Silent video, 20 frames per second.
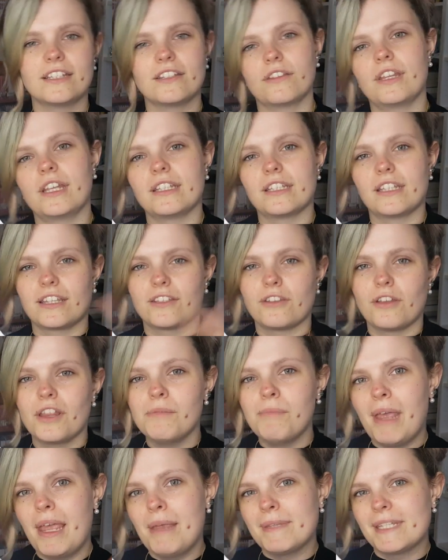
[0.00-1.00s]
so these are sort of
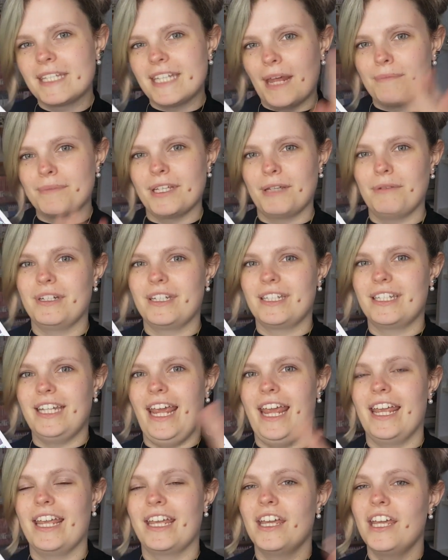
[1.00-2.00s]
the baby steps I want to
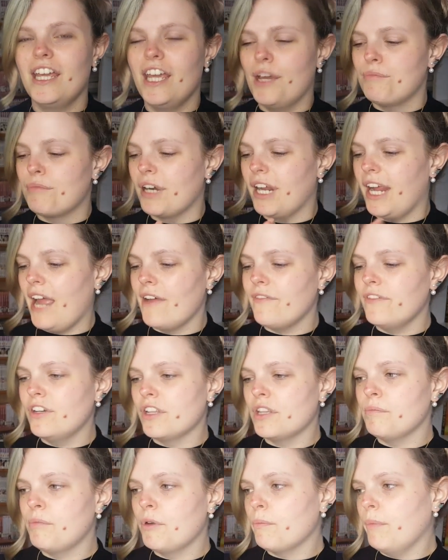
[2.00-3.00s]
take. But I have
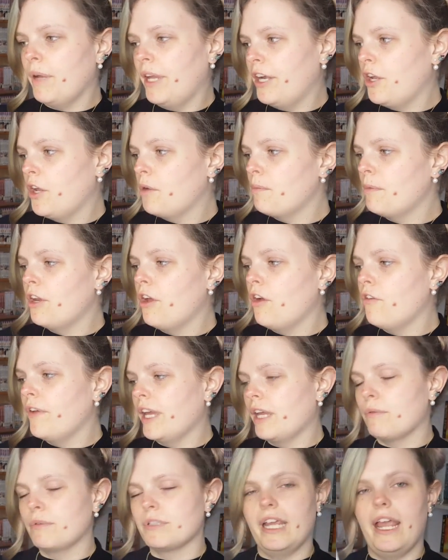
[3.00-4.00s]
another book by Naomi
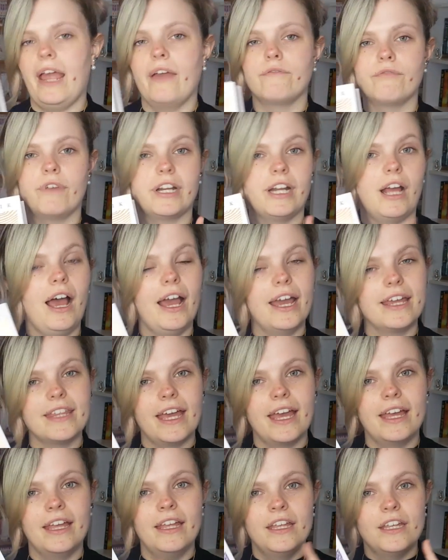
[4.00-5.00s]
Novik which I haven't read
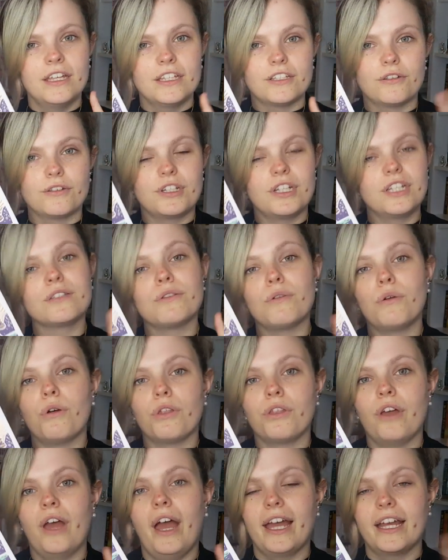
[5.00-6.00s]
either, so she's an
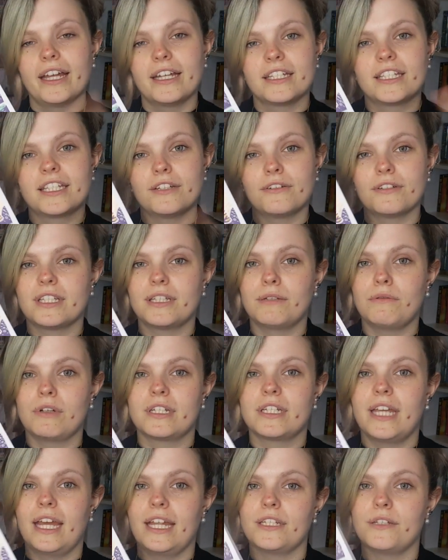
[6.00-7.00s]
author I seriously
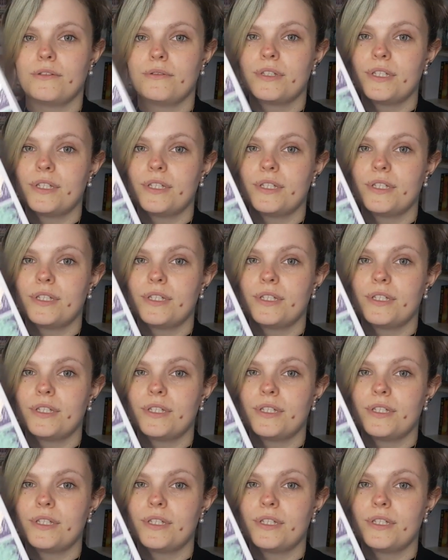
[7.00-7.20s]
want to get to